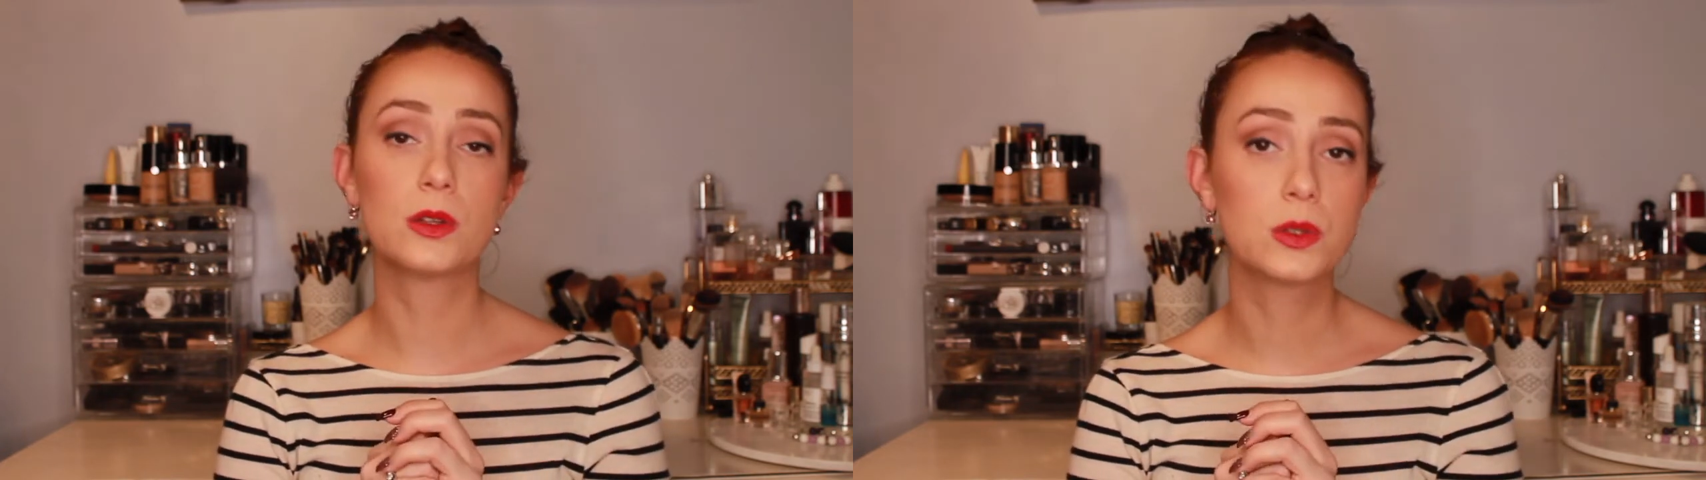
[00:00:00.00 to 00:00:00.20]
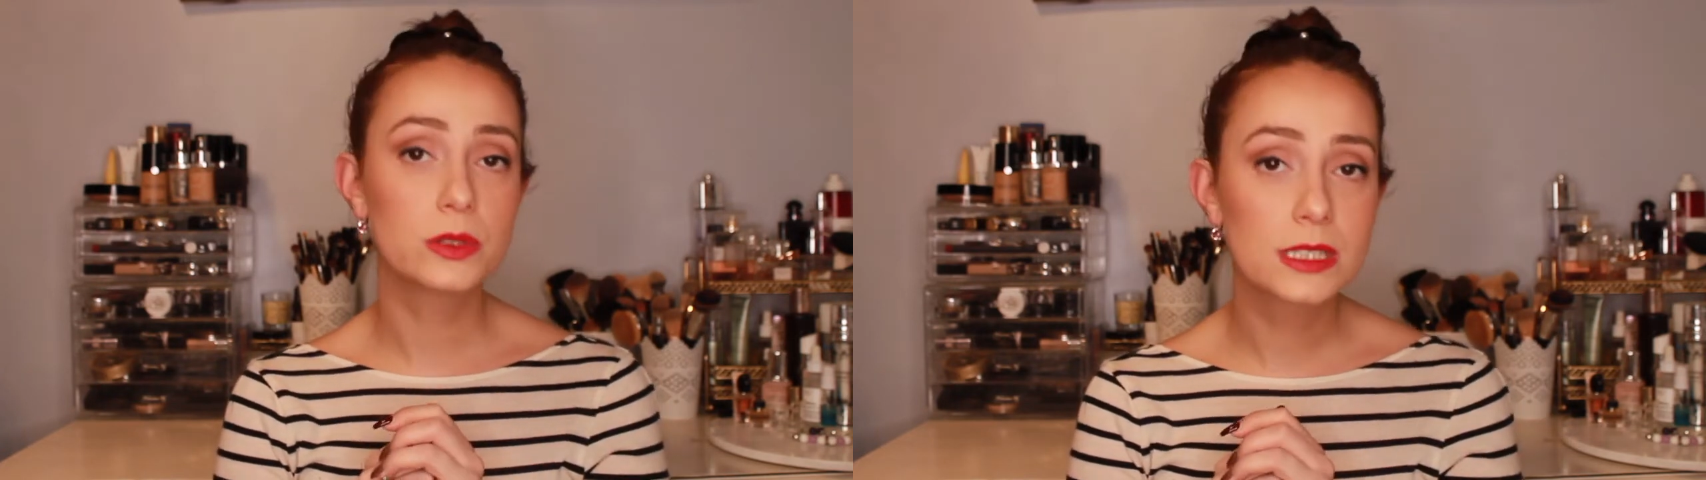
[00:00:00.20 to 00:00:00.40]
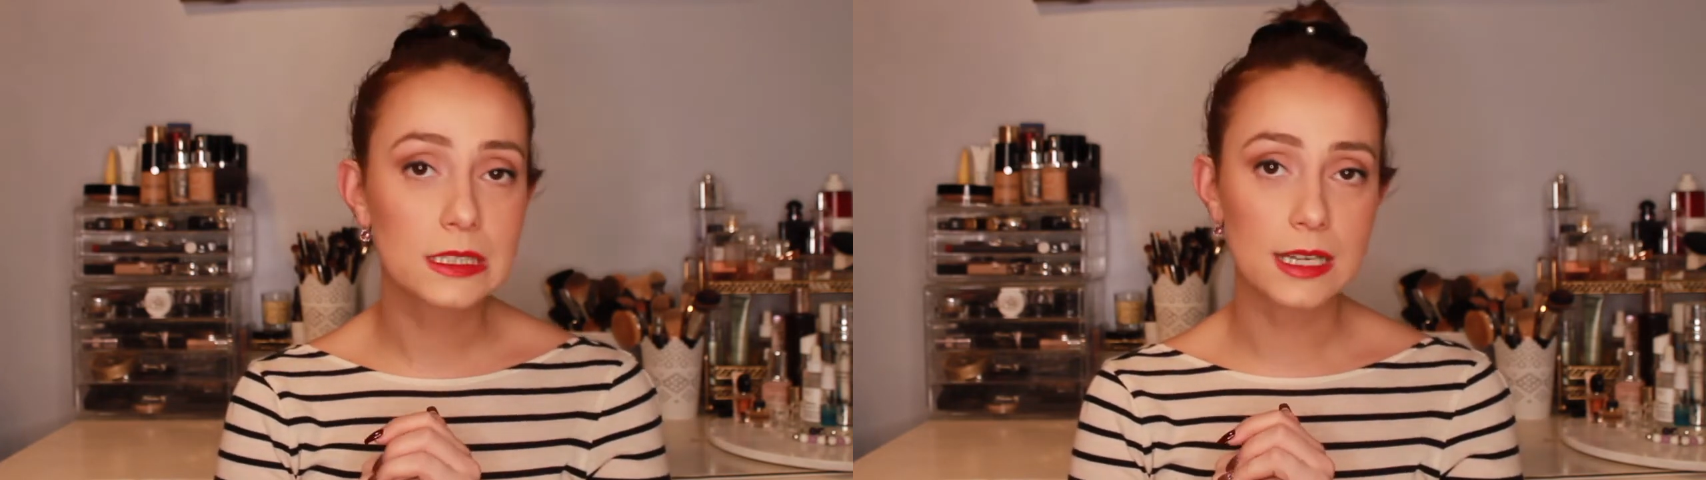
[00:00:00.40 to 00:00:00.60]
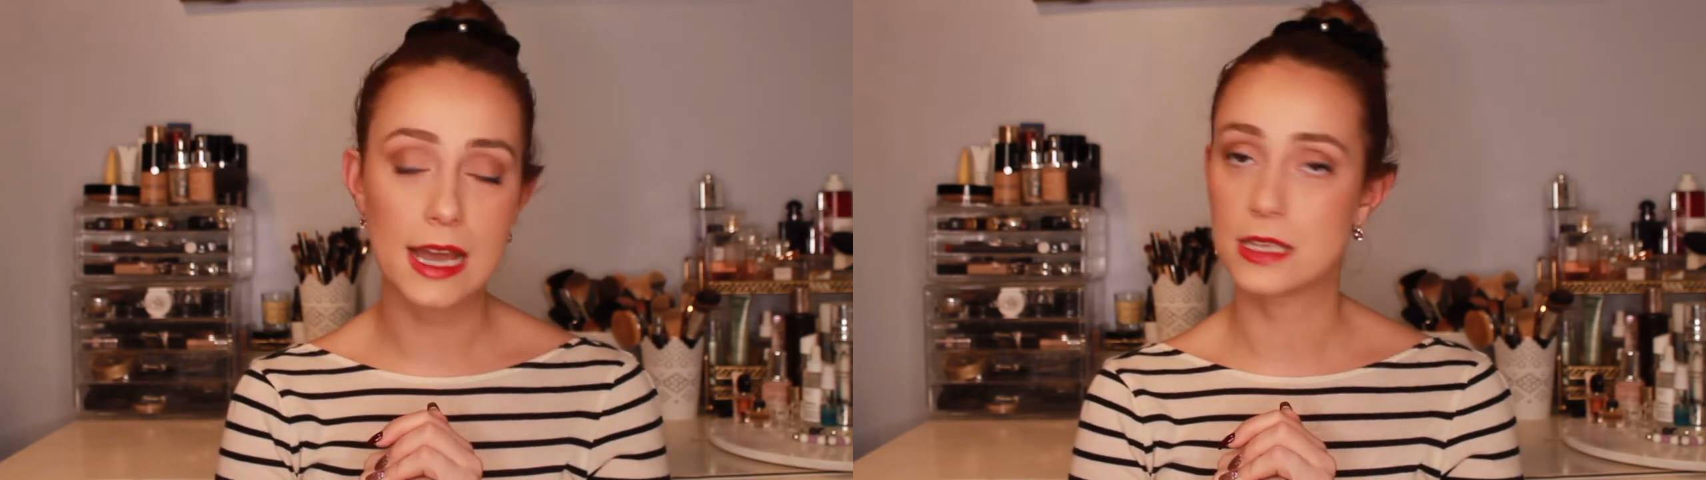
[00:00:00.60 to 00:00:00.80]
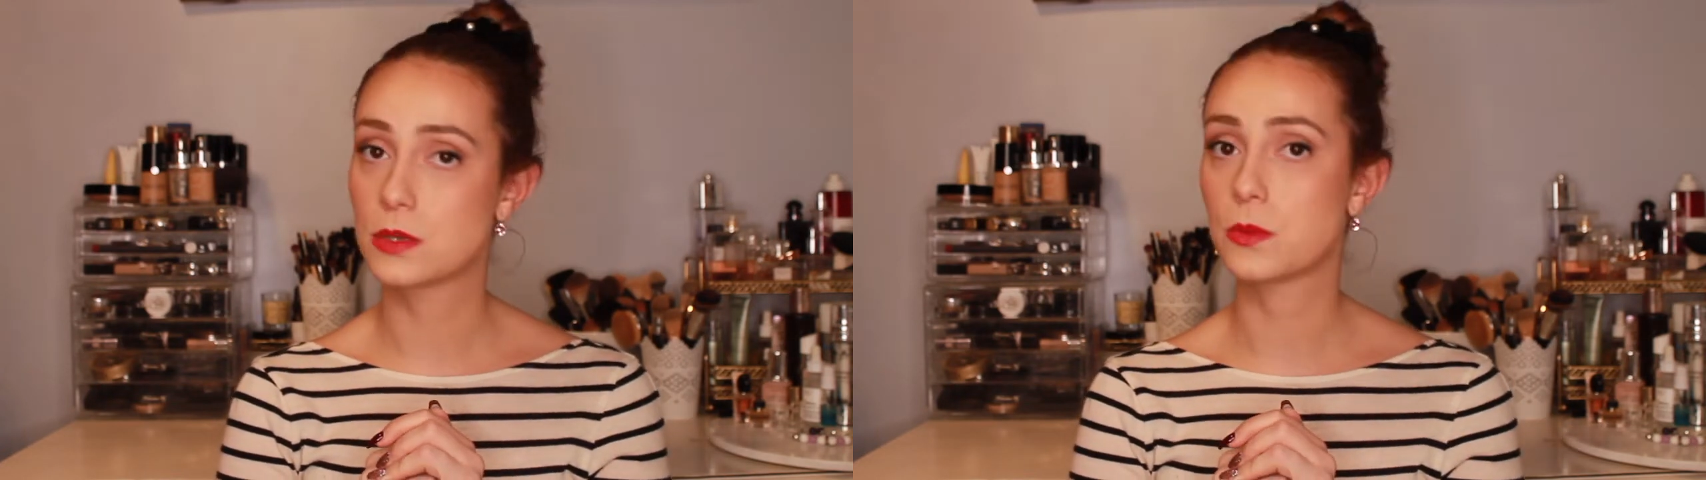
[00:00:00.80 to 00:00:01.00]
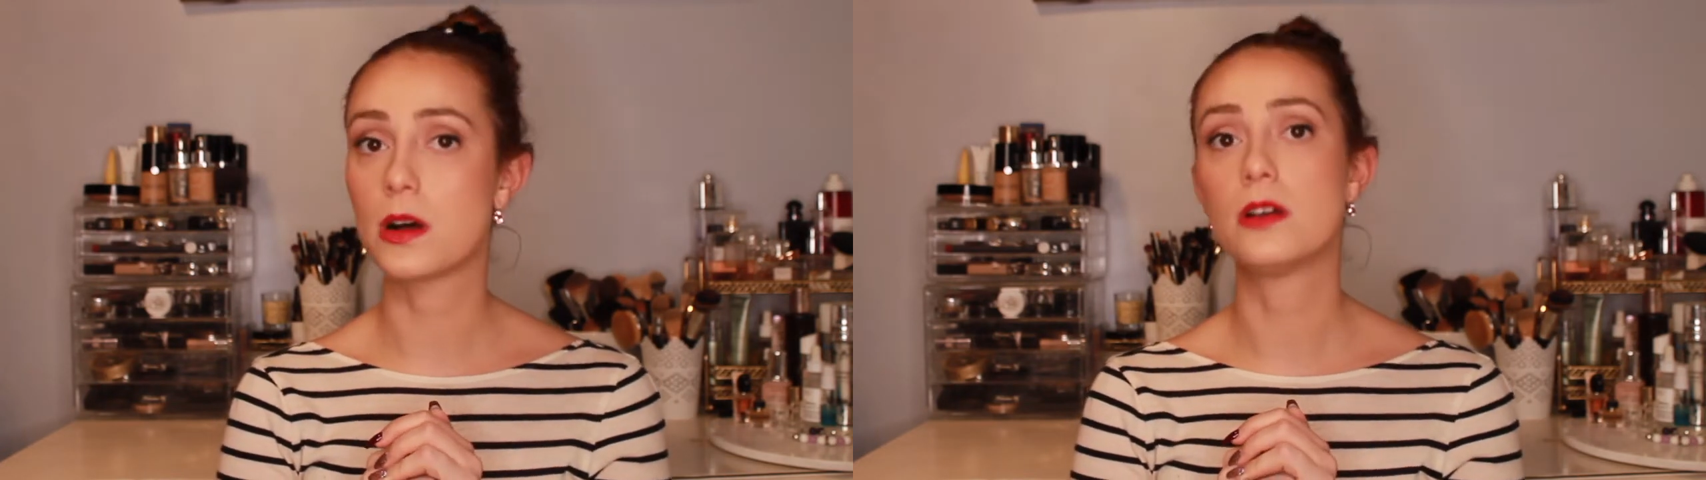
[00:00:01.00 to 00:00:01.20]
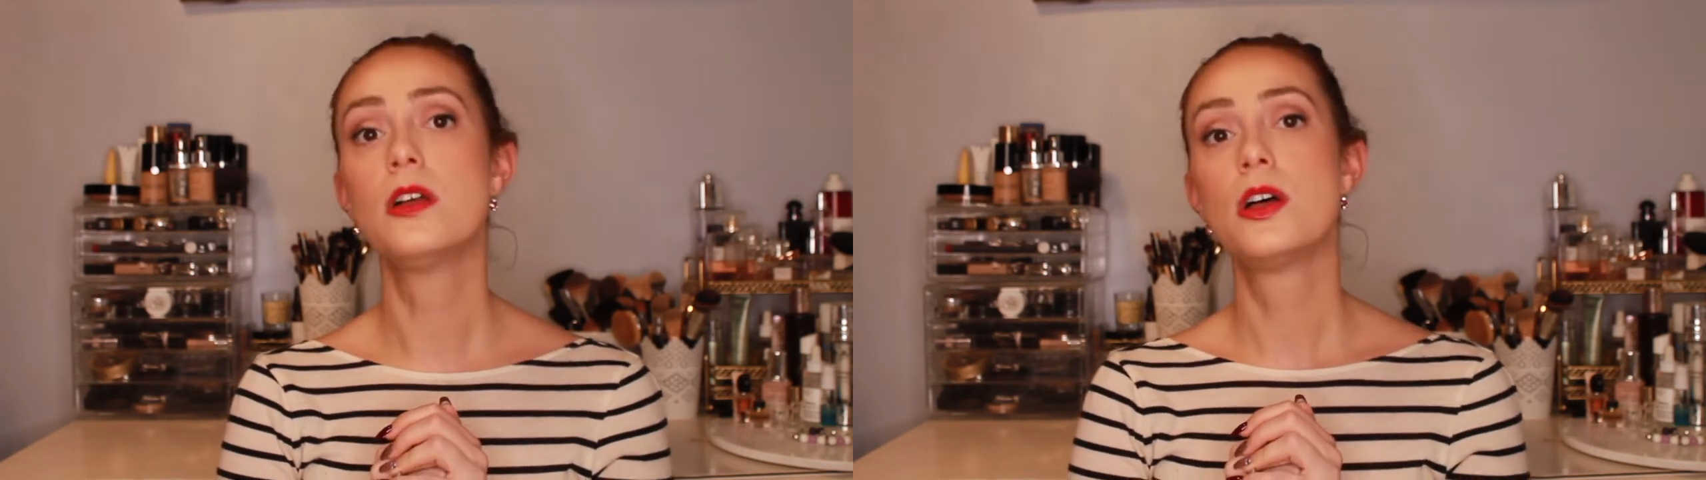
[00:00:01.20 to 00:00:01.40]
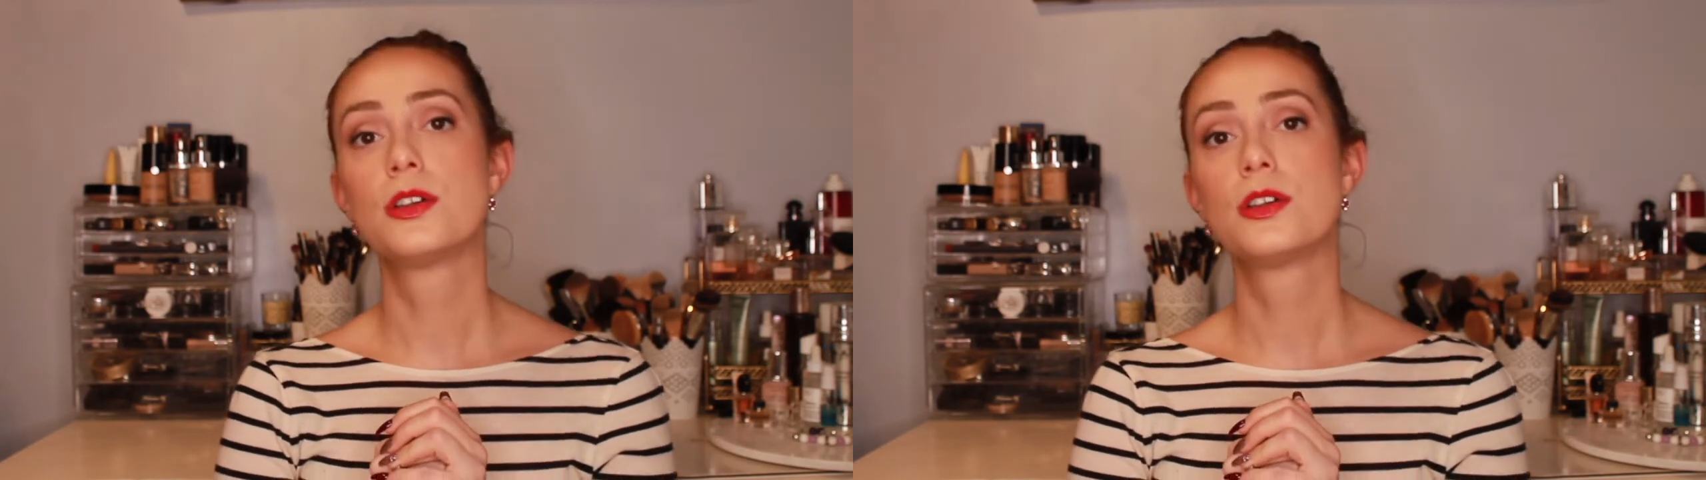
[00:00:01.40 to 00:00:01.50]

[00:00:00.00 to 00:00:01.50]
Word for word: gluten as well.